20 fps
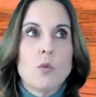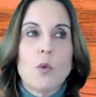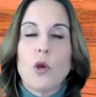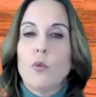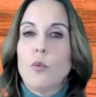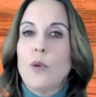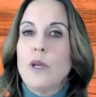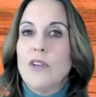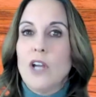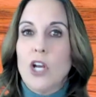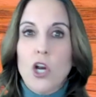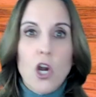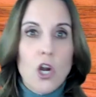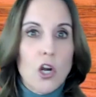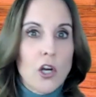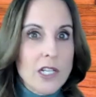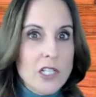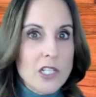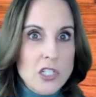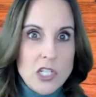where we've
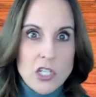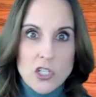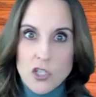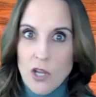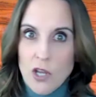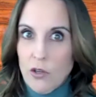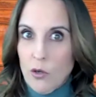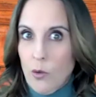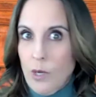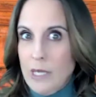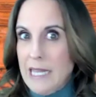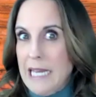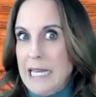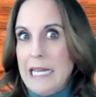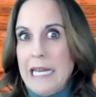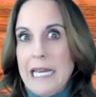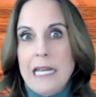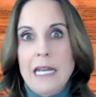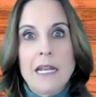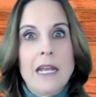encouraged each other when they
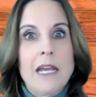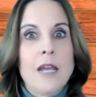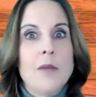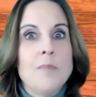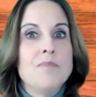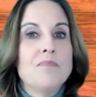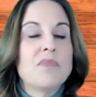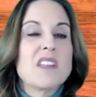needed it,